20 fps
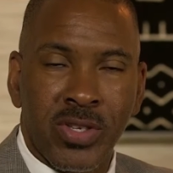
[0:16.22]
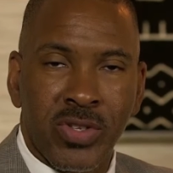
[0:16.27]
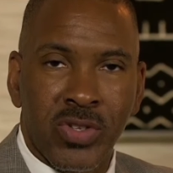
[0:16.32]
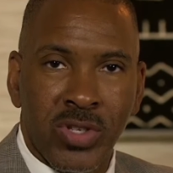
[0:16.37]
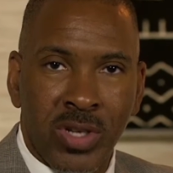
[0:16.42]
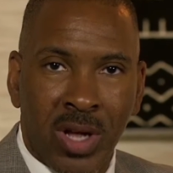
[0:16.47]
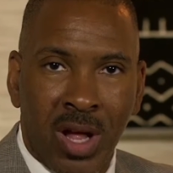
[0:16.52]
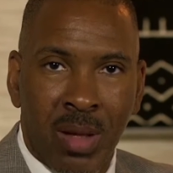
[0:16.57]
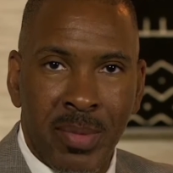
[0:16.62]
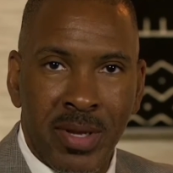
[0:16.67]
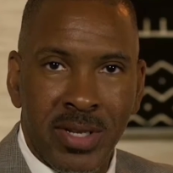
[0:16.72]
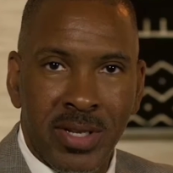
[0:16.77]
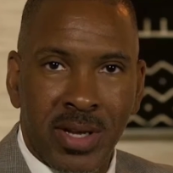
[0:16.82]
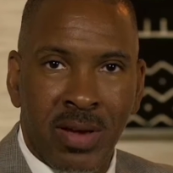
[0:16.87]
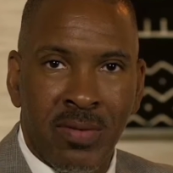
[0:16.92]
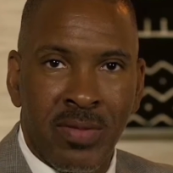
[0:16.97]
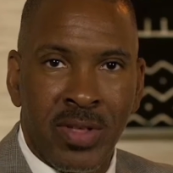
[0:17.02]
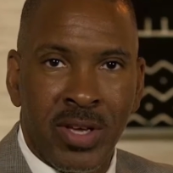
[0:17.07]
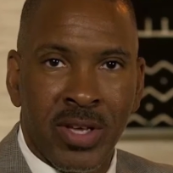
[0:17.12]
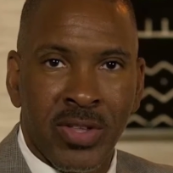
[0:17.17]
installment
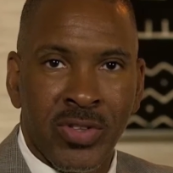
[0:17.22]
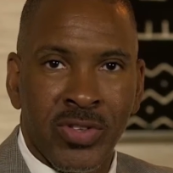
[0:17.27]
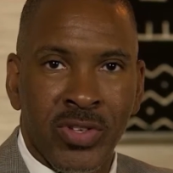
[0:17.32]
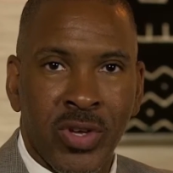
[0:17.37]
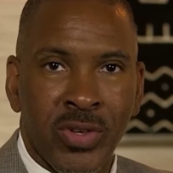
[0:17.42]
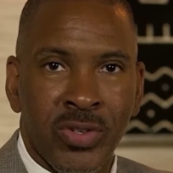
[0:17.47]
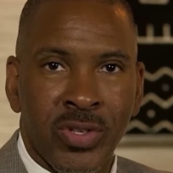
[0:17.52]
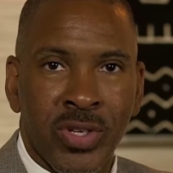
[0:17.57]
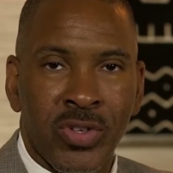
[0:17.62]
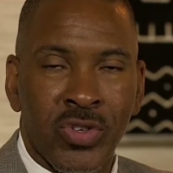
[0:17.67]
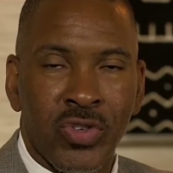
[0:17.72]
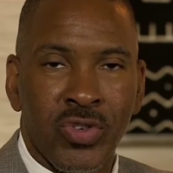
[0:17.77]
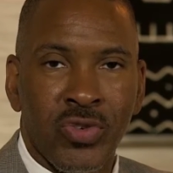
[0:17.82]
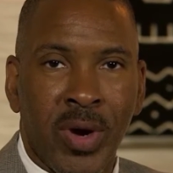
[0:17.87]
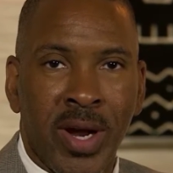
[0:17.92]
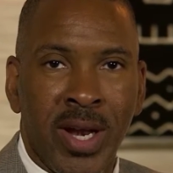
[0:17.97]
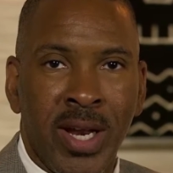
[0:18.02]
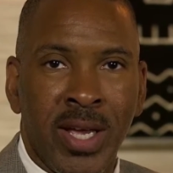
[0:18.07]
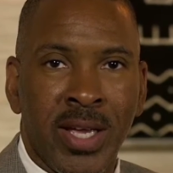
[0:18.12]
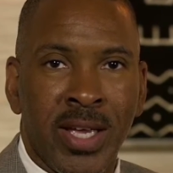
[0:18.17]
of the Consultants
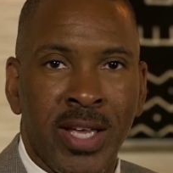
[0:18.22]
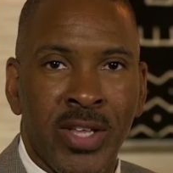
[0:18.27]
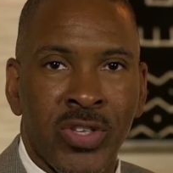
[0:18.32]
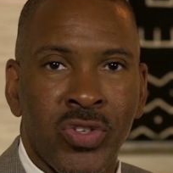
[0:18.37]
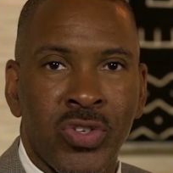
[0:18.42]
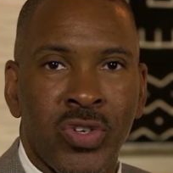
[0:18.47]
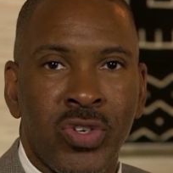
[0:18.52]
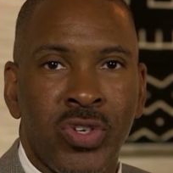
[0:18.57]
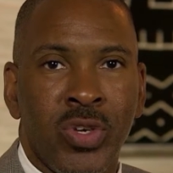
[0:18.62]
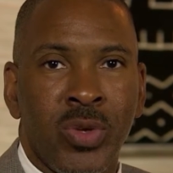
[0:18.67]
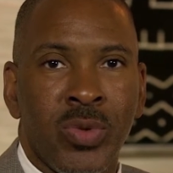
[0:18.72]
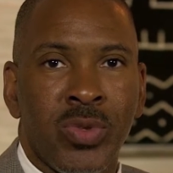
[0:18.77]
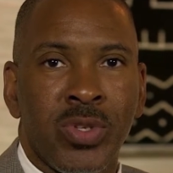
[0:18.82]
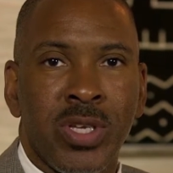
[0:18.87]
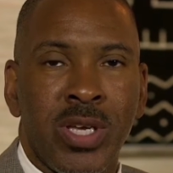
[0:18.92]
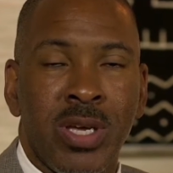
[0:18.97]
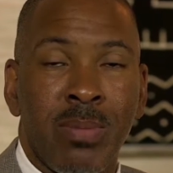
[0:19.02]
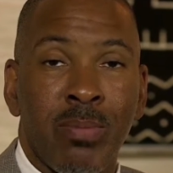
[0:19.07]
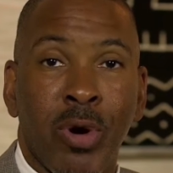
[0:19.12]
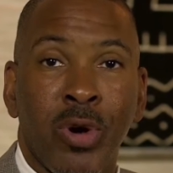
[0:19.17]
Training Institute's
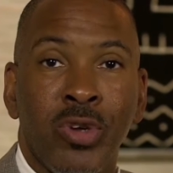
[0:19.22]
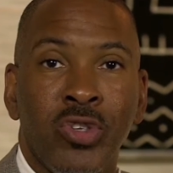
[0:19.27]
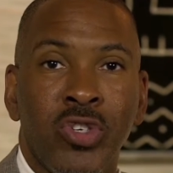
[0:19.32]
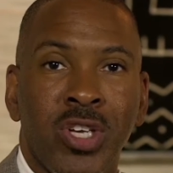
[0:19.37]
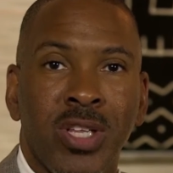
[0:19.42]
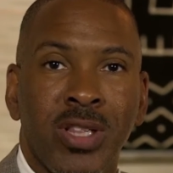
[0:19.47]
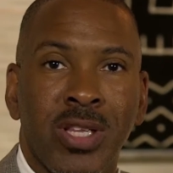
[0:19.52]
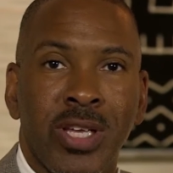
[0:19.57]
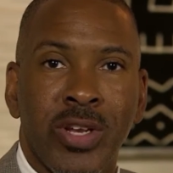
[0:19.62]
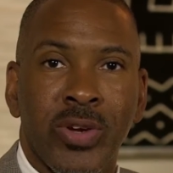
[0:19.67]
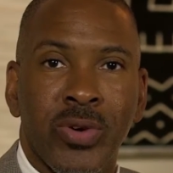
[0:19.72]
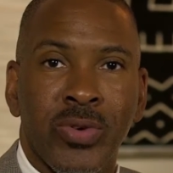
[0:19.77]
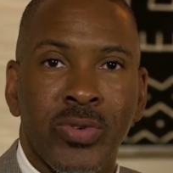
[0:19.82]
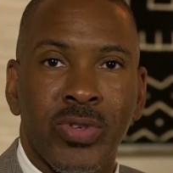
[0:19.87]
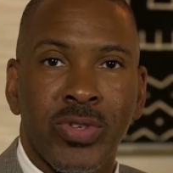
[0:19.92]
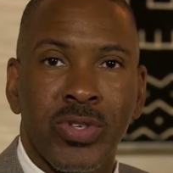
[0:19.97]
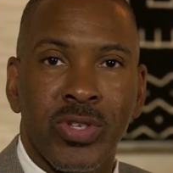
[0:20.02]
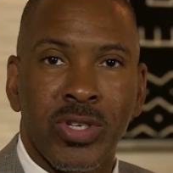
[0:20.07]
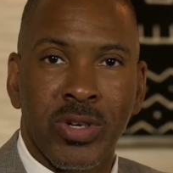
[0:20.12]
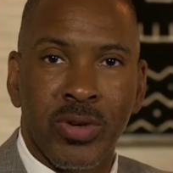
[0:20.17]
Emerging Leaders
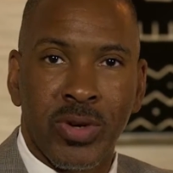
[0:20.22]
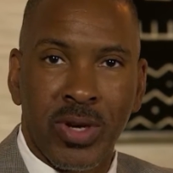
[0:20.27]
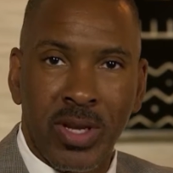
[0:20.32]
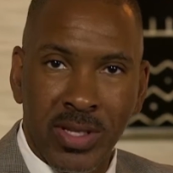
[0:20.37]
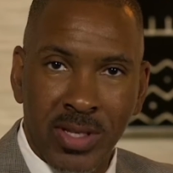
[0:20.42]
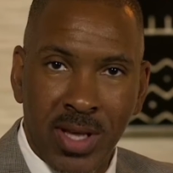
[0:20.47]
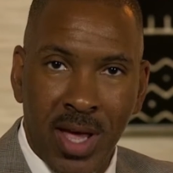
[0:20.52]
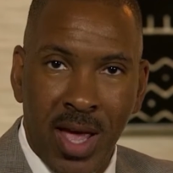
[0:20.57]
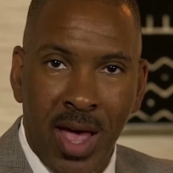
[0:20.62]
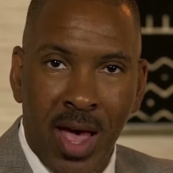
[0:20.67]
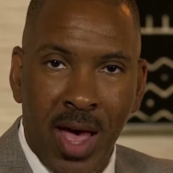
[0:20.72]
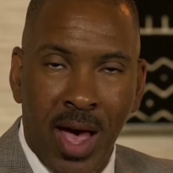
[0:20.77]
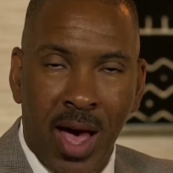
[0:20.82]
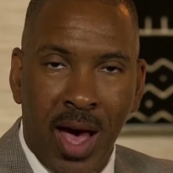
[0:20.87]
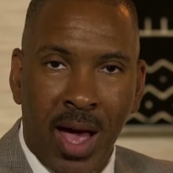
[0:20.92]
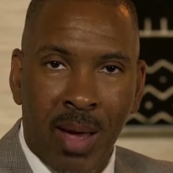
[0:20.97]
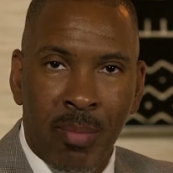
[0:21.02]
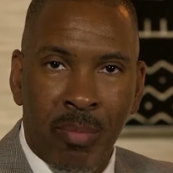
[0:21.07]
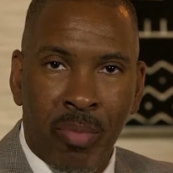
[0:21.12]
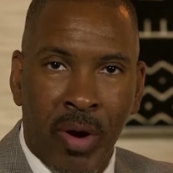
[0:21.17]
Series.
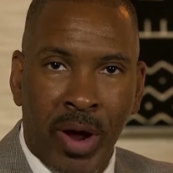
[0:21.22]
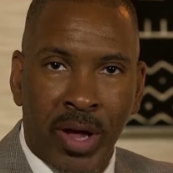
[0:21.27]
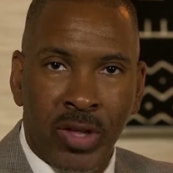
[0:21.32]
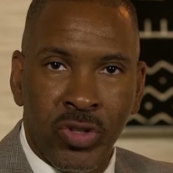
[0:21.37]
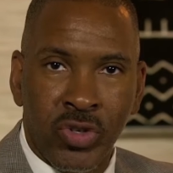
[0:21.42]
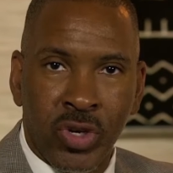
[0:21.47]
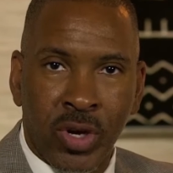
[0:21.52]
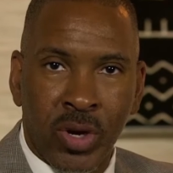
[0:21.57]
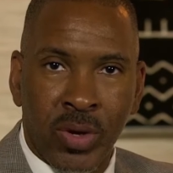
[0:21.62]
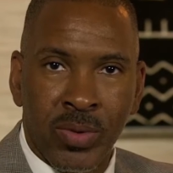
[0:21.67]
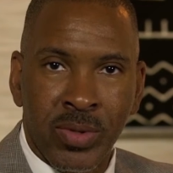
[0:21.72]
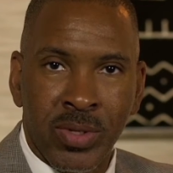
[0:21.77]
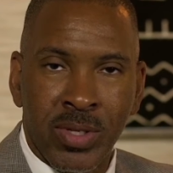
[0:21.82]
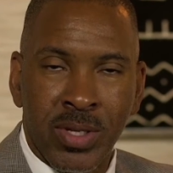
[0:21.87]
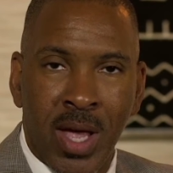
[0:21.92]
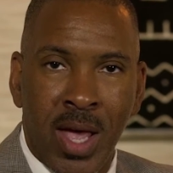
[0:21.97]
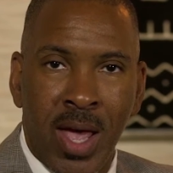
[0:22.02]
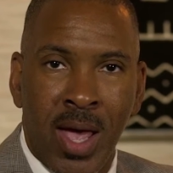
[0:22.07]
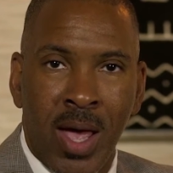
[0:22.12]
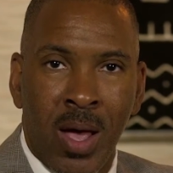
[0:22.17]
I'm Brien Jones
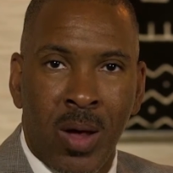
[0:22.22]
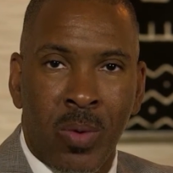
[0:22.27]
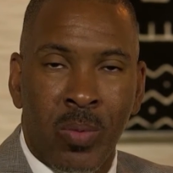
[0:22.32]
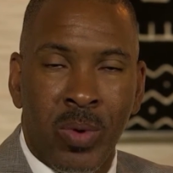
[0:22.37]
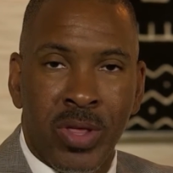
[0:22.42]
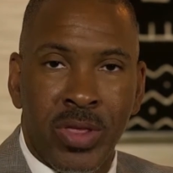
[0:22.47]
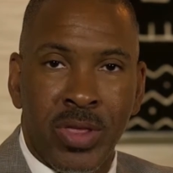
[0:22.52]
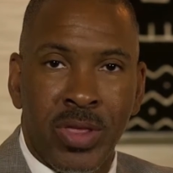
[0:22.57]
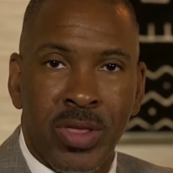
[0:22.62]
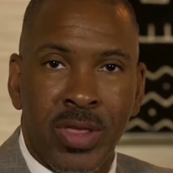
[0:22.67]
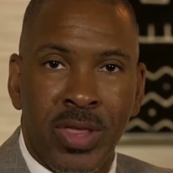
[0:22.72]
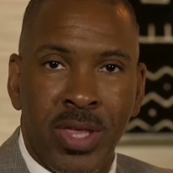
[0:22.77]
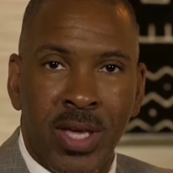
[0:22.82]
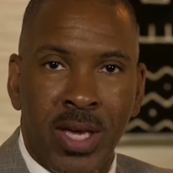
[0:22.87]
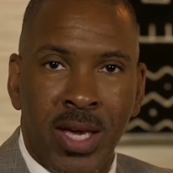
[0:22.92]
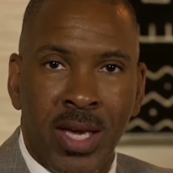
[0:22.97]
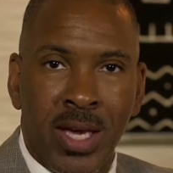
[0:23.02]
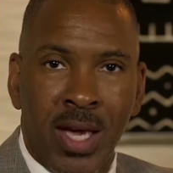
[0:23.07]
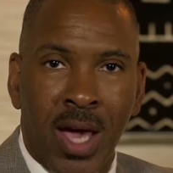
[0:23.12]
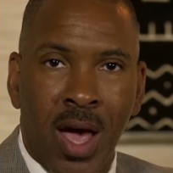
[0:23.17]
with
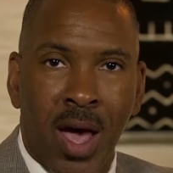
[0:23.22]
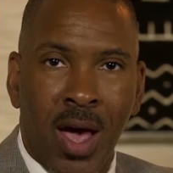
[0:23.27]
the